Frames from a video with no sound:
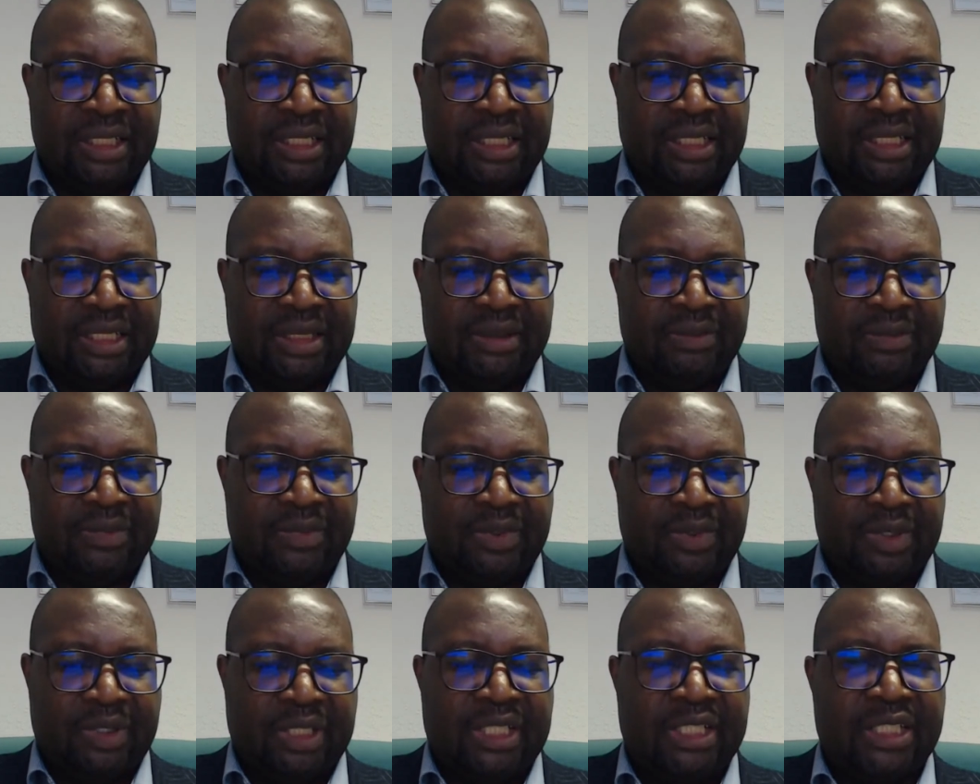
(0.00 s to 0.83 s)

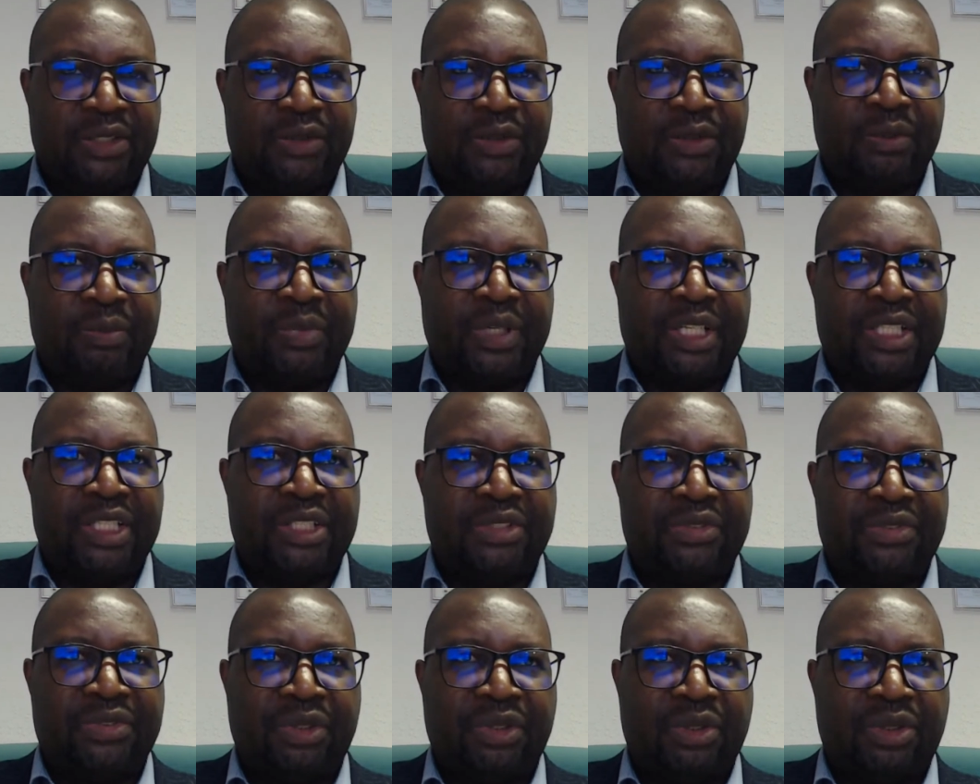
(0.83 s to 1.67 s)
That is on page
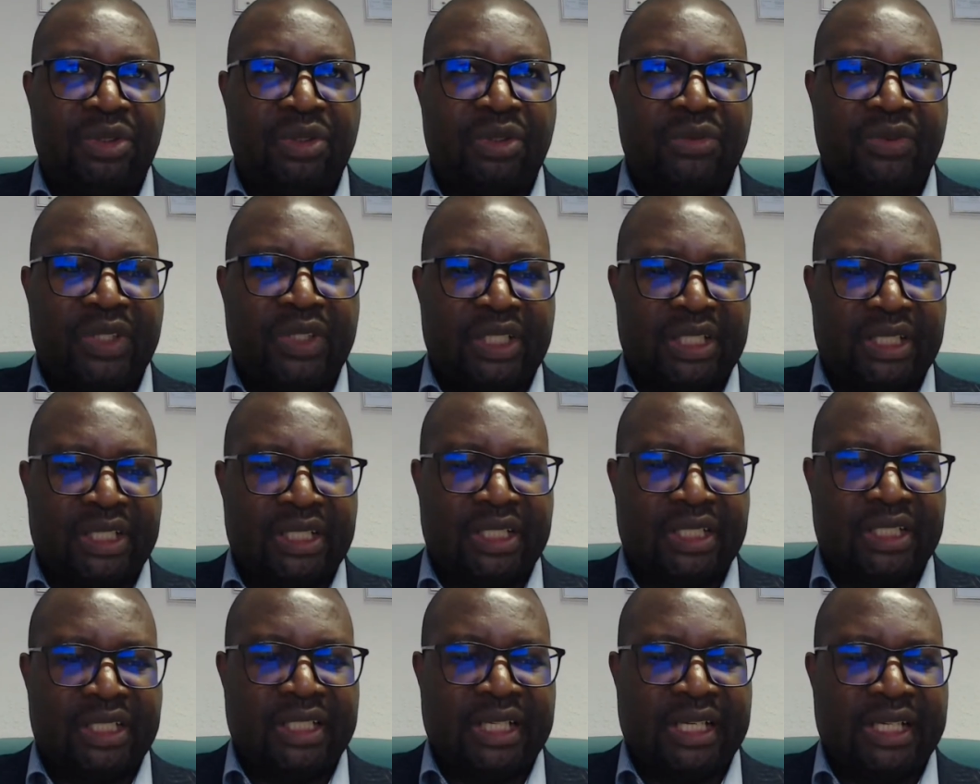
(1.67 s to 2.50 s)
4 of
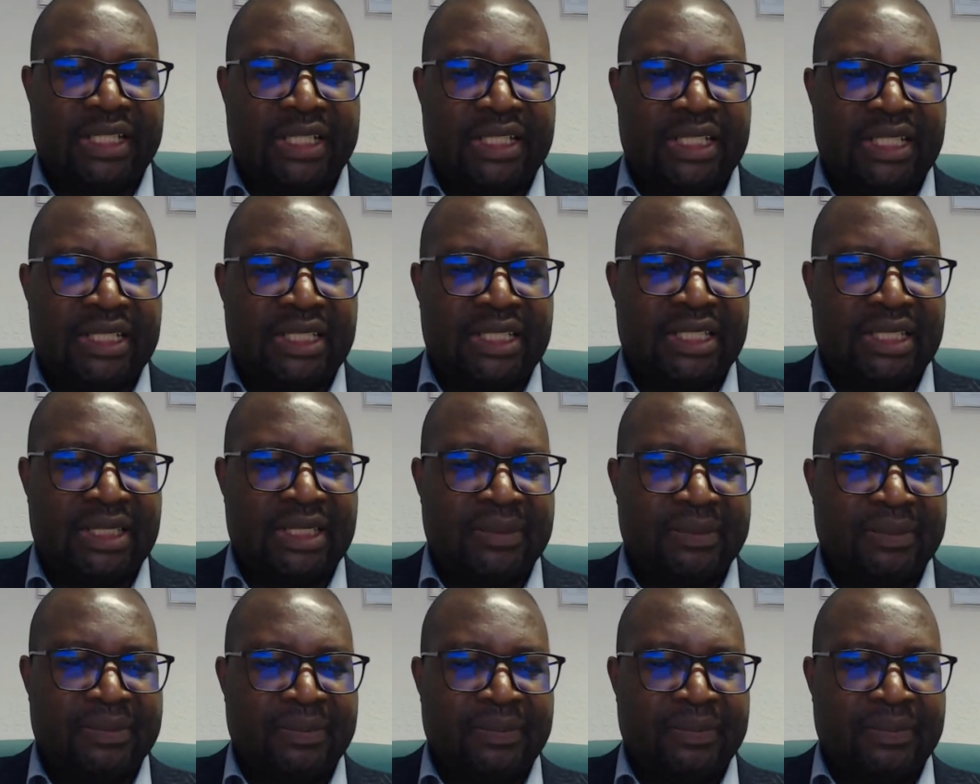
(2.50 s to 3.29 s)
the guidance.